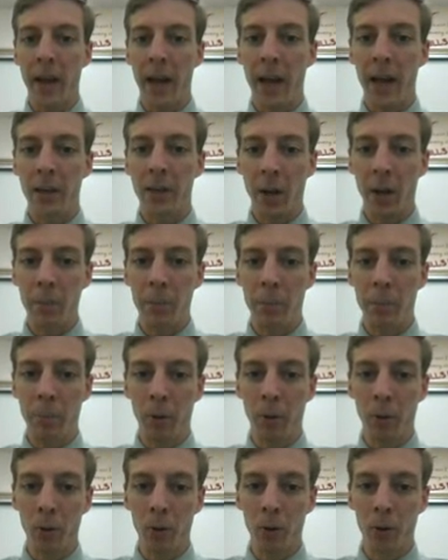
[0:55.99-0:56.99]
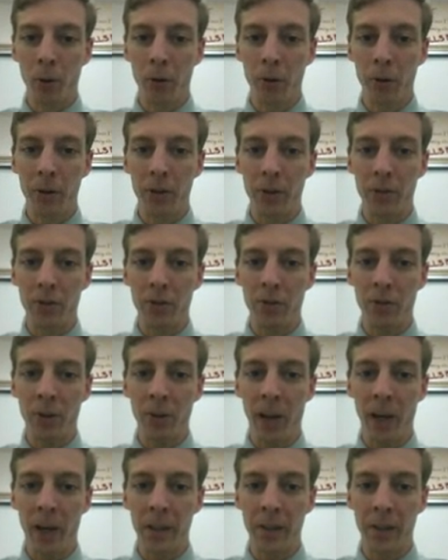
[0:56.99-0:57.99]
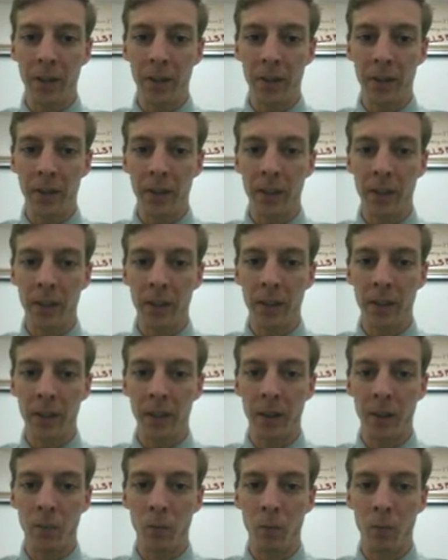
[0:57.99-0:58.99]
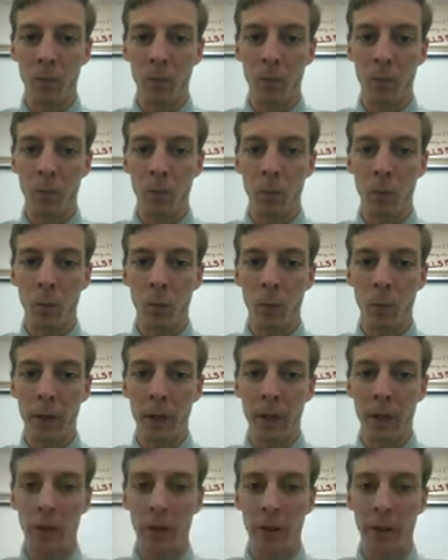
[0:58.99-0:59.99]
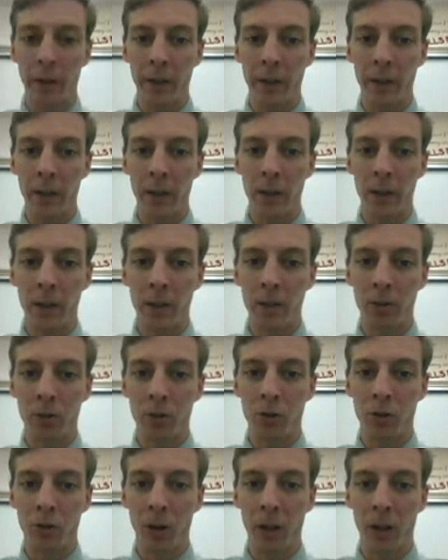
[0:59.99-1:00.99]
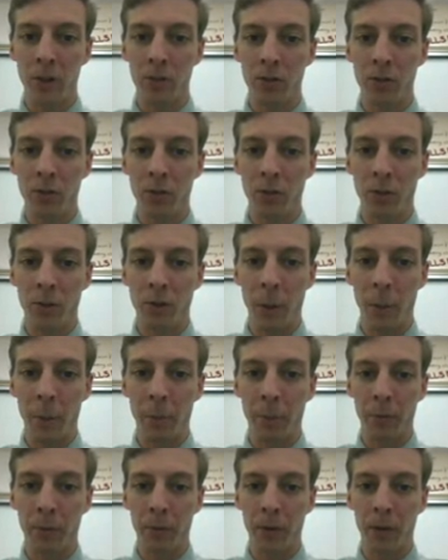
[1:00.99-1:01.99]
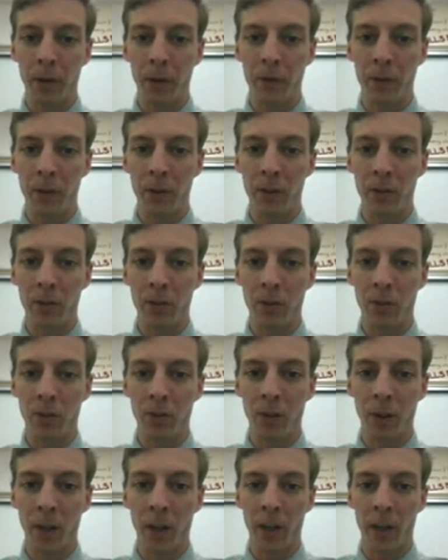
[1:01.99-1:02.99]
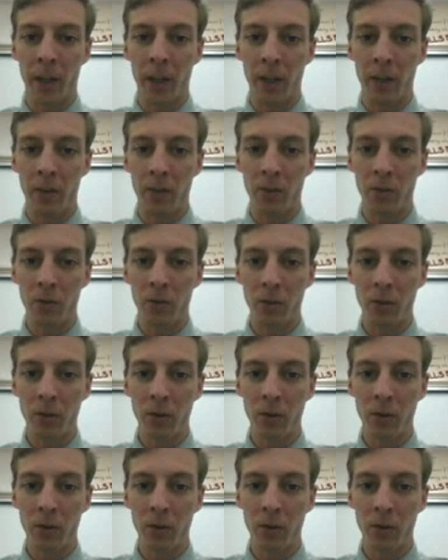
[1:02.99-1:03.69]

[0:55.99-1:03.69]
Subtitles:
as I pull this tighter and weaker, it adjusts the previous things.